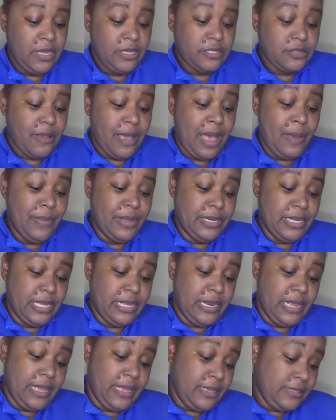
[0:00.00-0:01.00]
So I'm gonna
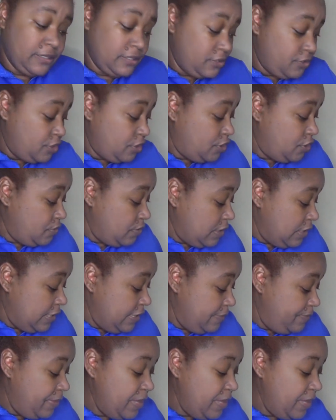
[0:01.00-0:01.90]
need Essence to do a little